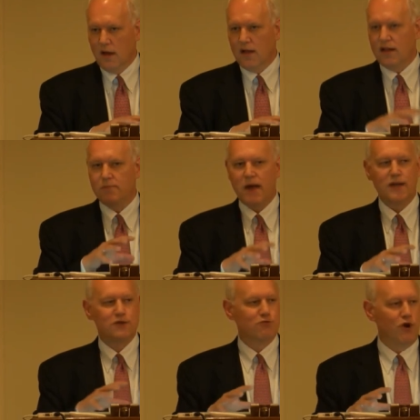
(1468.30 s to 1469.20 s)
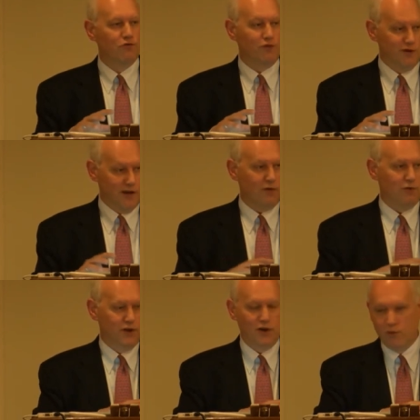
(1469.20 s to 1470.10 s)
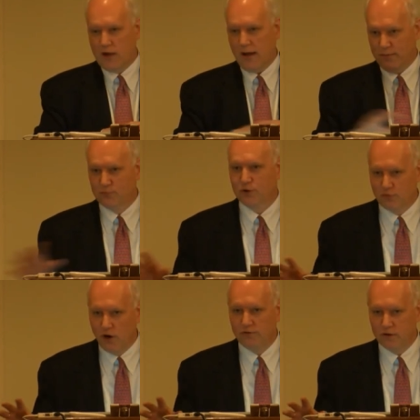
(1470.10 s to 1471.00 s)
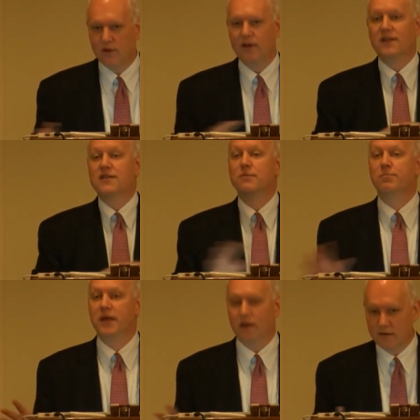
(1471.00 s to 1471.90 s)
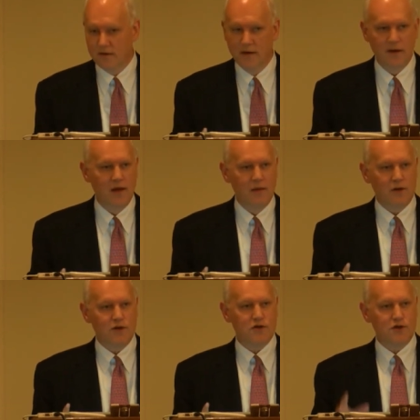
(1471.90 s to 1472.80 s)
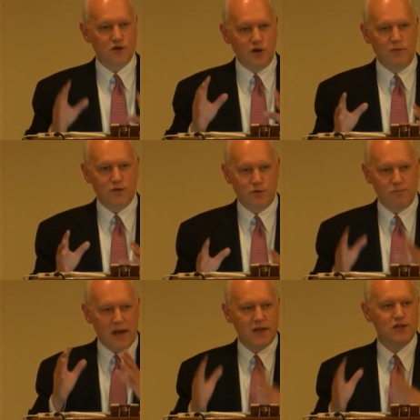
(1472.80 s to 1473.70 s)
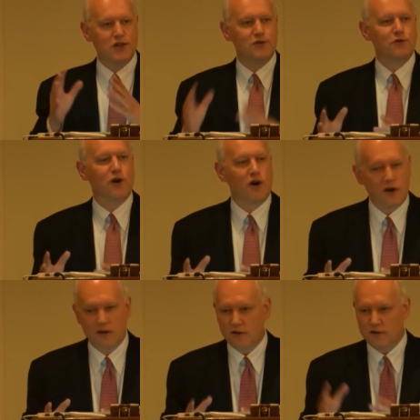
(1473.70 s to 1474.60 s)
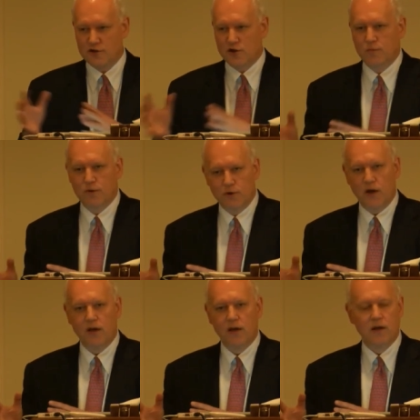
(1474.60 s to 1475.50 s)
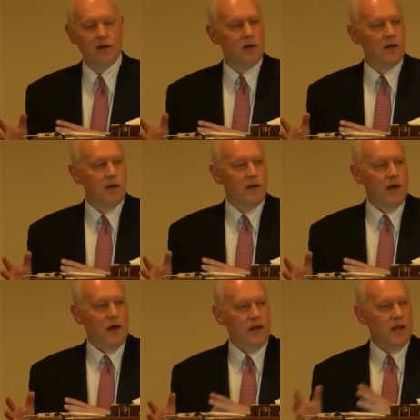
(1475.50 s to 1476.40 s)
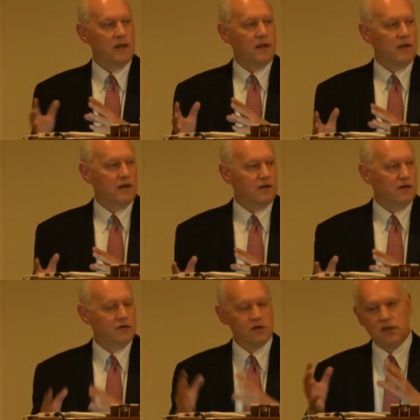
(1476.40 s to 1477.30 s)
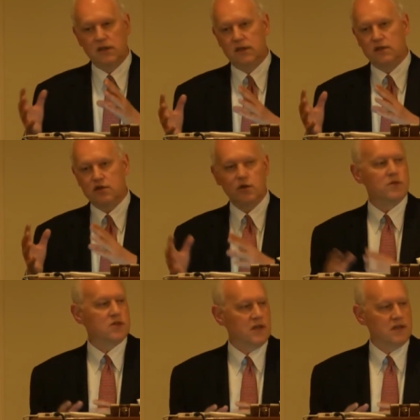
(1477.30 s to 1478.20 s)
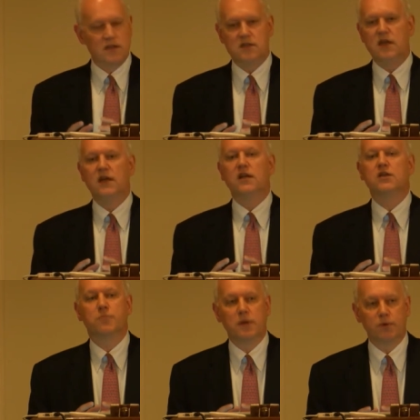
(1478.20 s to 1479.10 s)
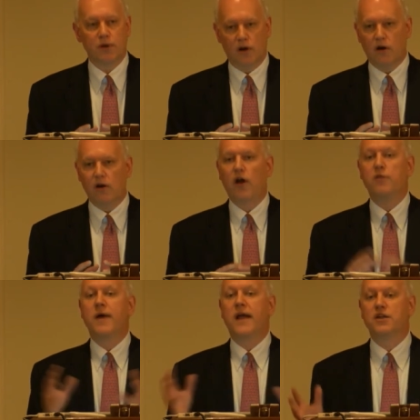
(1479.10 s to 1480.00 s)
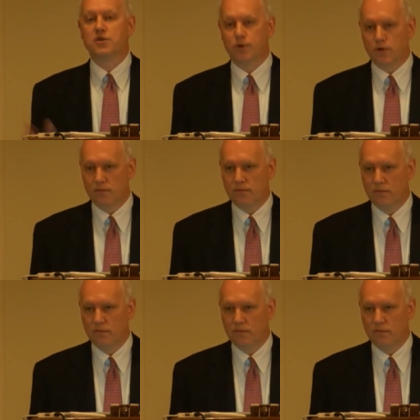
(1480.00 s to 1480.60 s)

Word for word: And they managed Rover. Now we know what happened with Rover, it disappeared. Because the Germans were managing too hard, the German way. And then, you know, the, the Germans said, these English people are unmanageable.